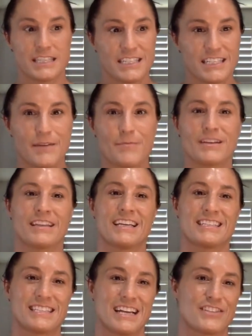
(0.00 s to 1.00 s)

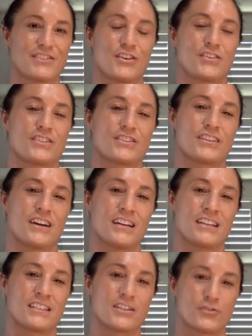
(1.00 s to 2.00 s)
stimulates that uh,
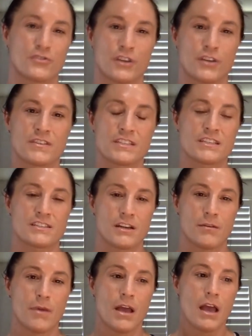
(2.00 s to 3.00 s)
central nervous
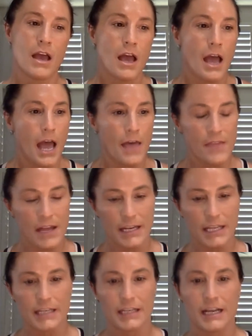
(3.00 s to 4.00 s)
system, and then
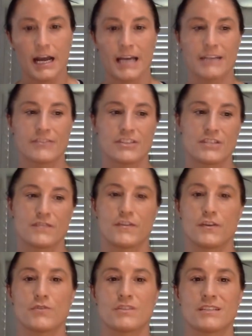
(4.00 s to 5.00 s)
it kind of just
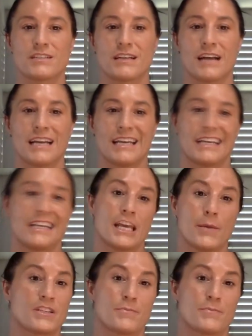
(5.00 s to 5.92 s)
fuses. It kind of inhibits